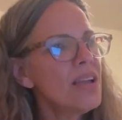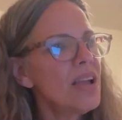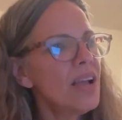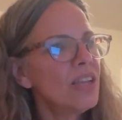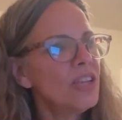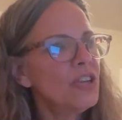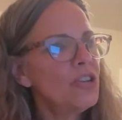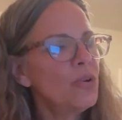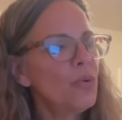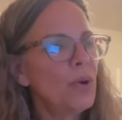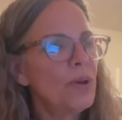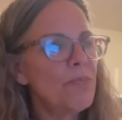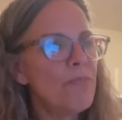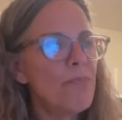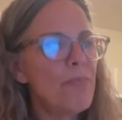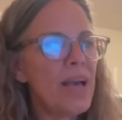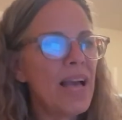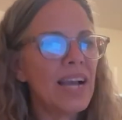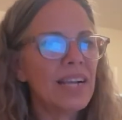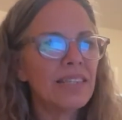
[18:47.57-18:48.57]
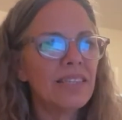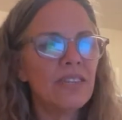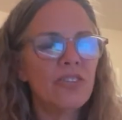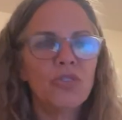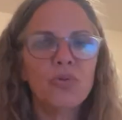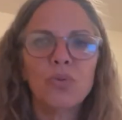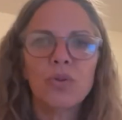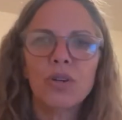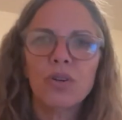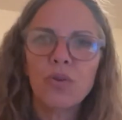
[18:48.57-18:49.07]
you know, when backed
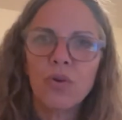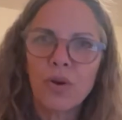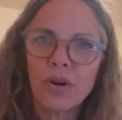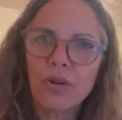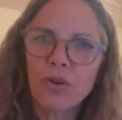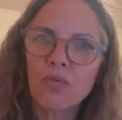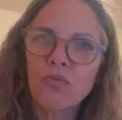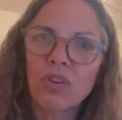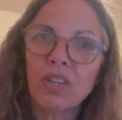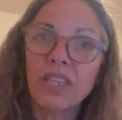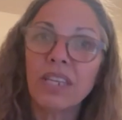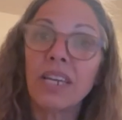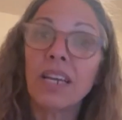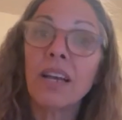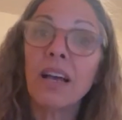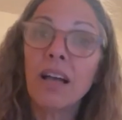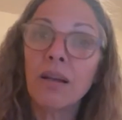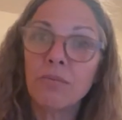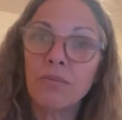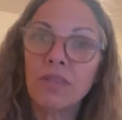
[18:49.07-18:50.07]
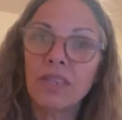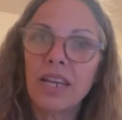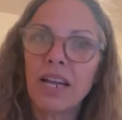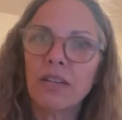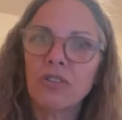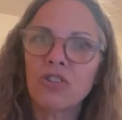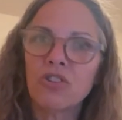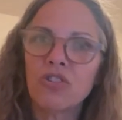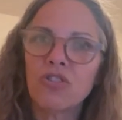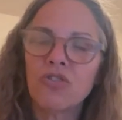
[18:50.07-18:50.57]
into a corner, really comes
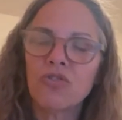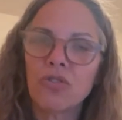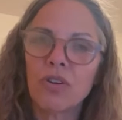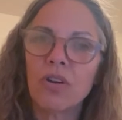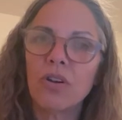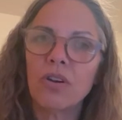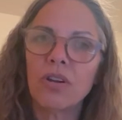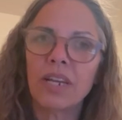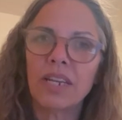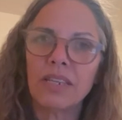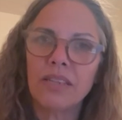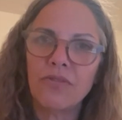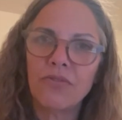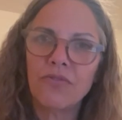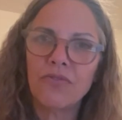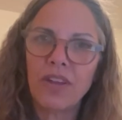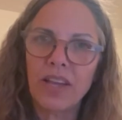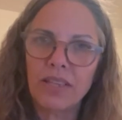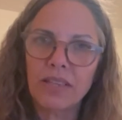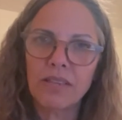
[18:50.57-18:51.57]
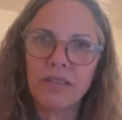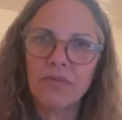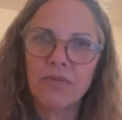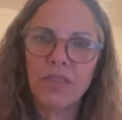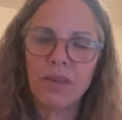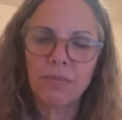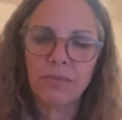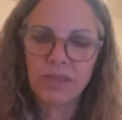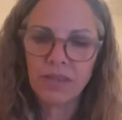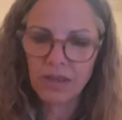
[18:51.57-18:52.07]
out strong in defense of
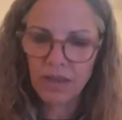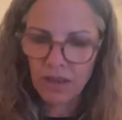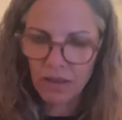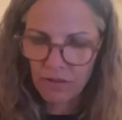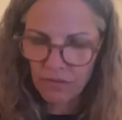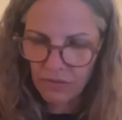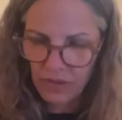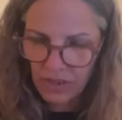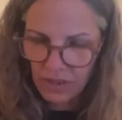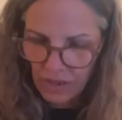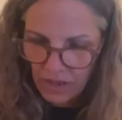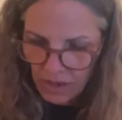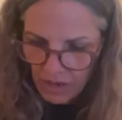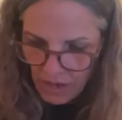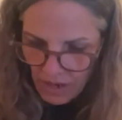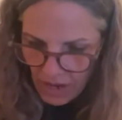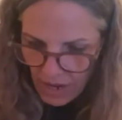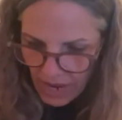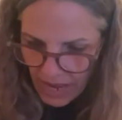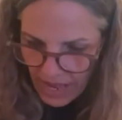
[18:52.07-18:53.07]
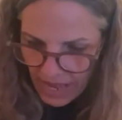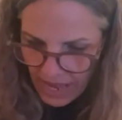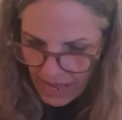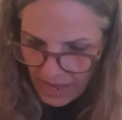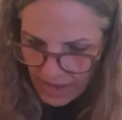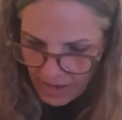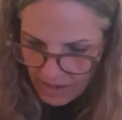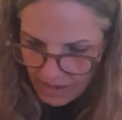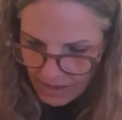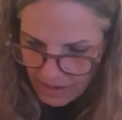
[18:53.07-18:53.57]
themselves.
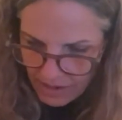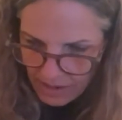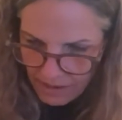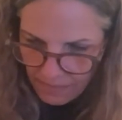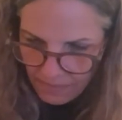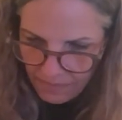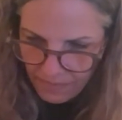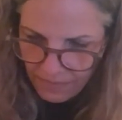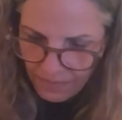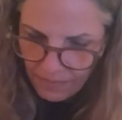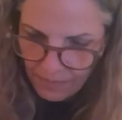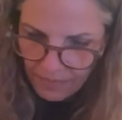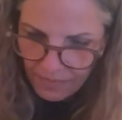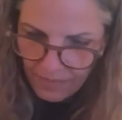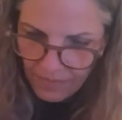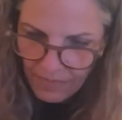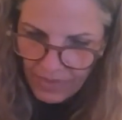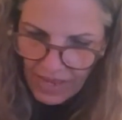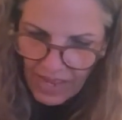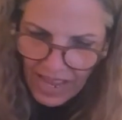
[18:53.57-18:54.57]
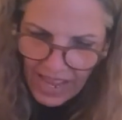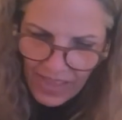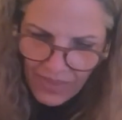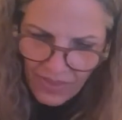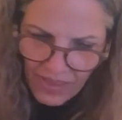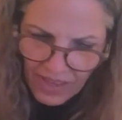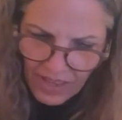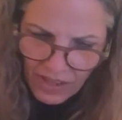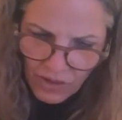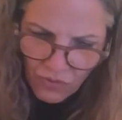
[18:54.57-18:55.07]
And
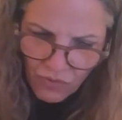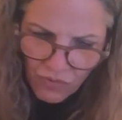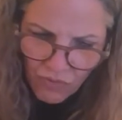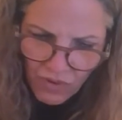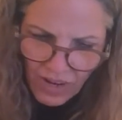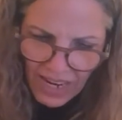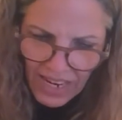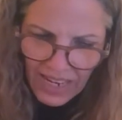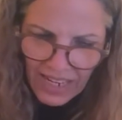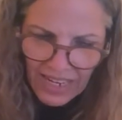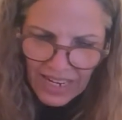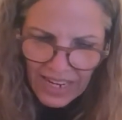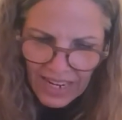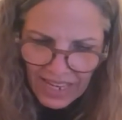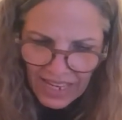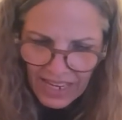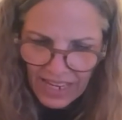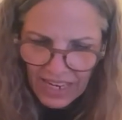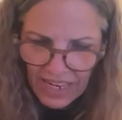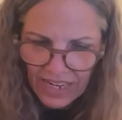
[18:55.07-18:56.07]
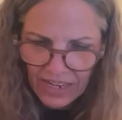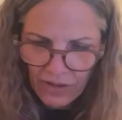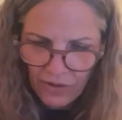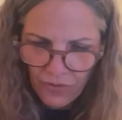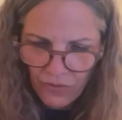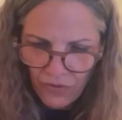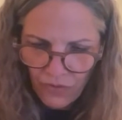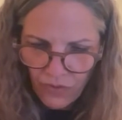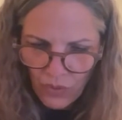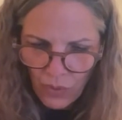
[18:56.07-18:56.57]
the great need
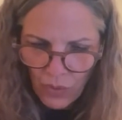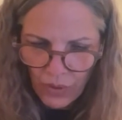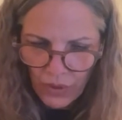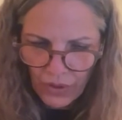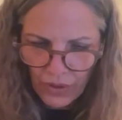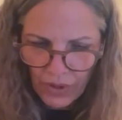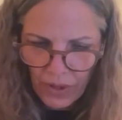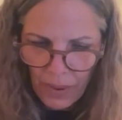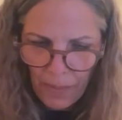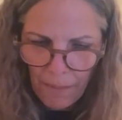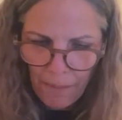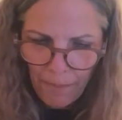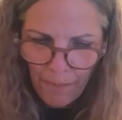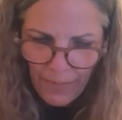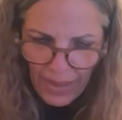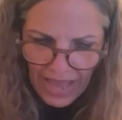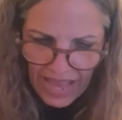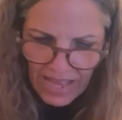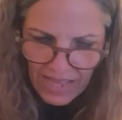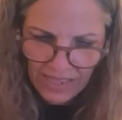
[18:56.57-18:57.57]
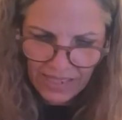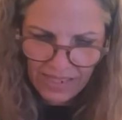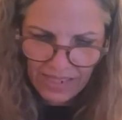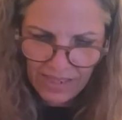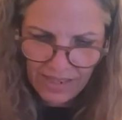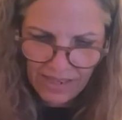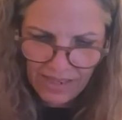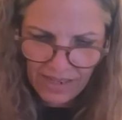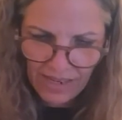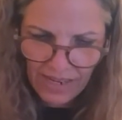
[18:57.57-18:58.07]
for
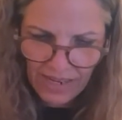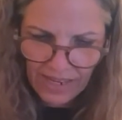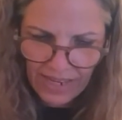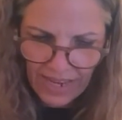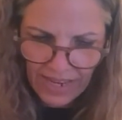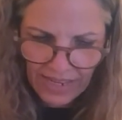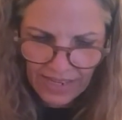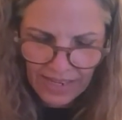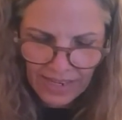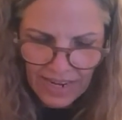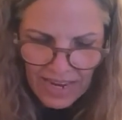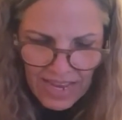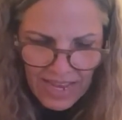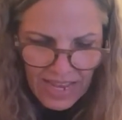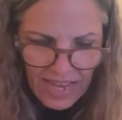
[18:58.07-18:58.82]
balance. Again,